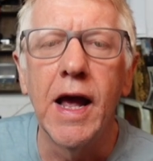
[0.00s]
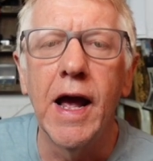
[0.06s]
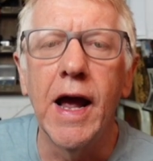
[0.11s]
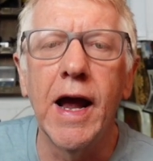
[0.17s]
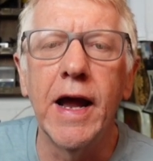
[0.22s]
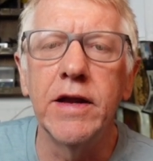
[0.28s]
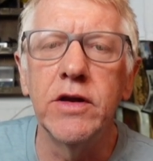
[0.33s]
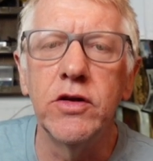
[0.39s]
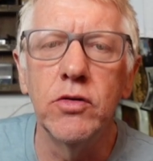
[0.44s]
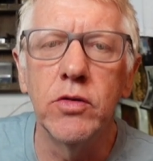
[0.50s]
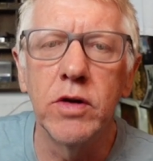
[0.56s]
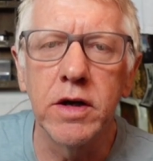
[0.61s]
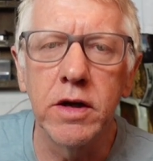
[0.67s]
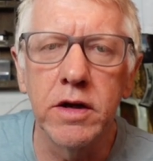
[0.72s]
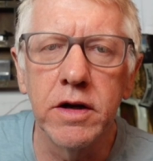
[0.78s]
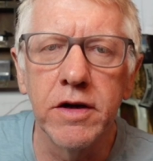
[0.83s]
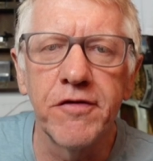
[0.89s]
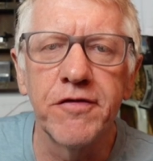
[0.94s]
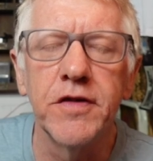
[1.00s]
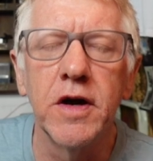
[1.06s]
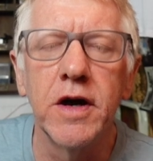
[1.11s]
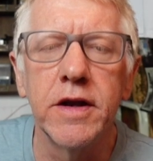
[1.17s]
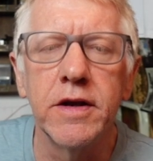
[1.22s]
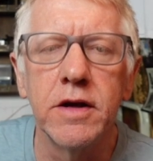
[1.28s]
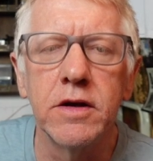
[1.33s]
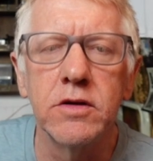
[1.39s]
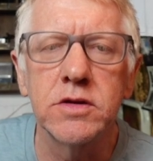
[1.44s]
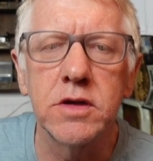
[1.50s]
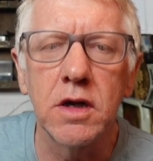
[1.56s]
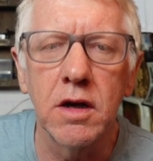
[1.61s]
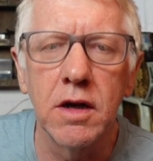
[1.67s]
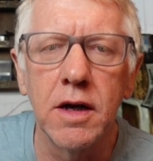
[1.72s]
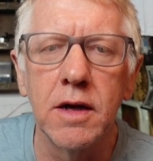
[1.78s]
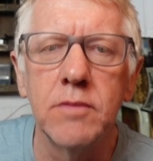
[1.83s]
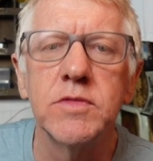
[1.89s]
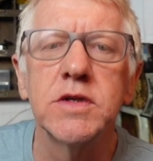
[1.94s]
And you are going to find those
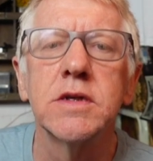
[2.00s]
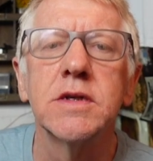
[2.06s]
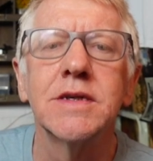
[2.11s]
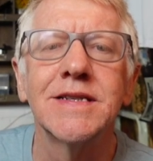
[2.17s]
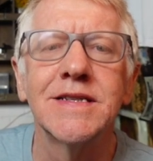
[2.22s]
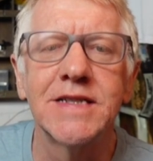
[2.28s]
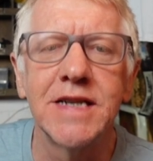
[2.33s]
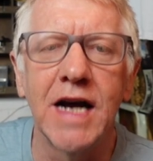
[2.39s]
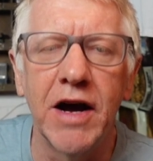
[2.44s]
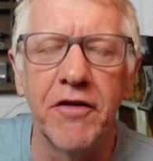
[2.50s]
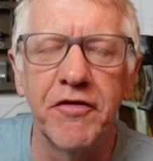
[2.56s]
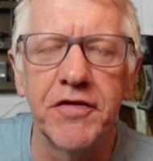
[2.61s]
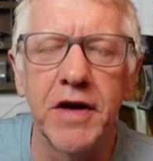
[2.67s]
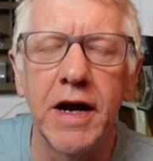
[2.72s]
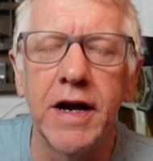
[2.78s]
climbs tough.